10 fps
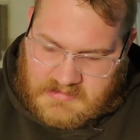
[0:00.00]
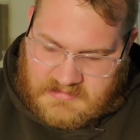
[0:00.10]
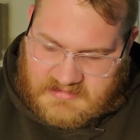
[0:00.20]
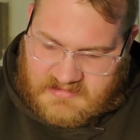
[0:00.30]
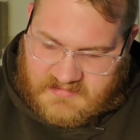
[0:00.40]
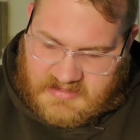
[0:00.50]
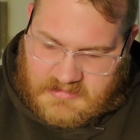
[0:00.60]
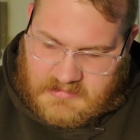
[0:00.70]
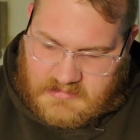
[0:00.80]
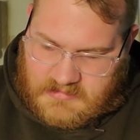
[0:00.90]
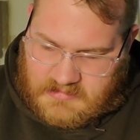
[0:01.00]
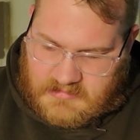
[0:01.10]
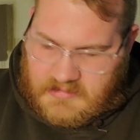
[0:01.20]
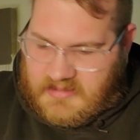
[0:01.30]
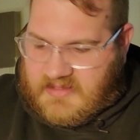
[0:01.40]
See if I can
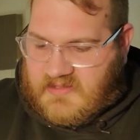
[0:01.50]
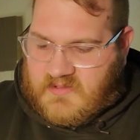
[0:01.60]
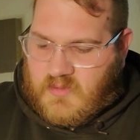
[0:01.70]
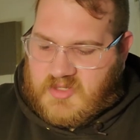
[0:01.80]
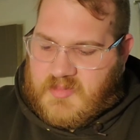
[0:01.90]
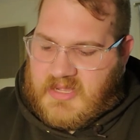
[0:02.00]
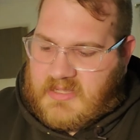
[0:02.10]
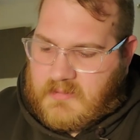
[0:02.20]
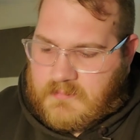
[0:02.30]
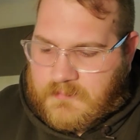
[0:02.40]
get that switch back in.